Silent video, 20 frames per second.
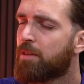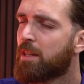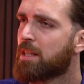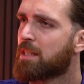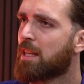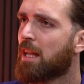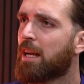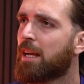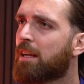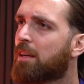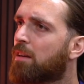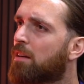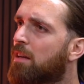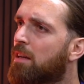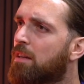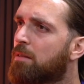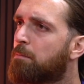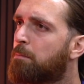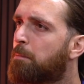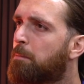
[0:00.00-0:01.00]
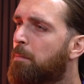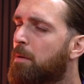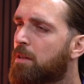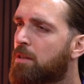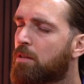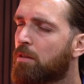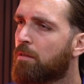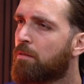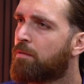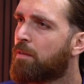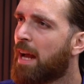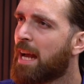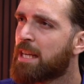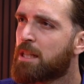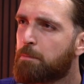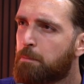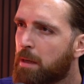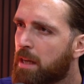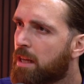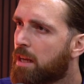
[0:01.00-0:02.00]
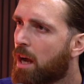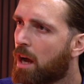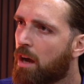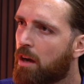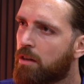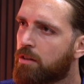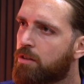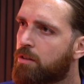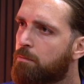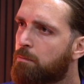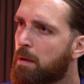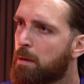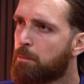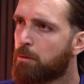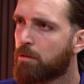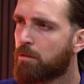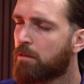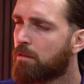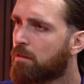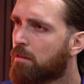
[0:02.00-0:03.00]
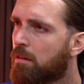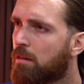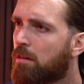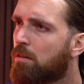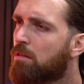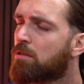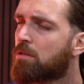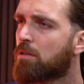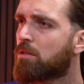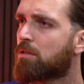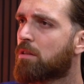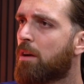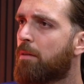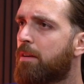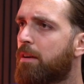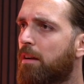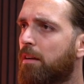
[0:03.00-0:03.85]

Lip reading: There's like sort of espionage. People, all sorts going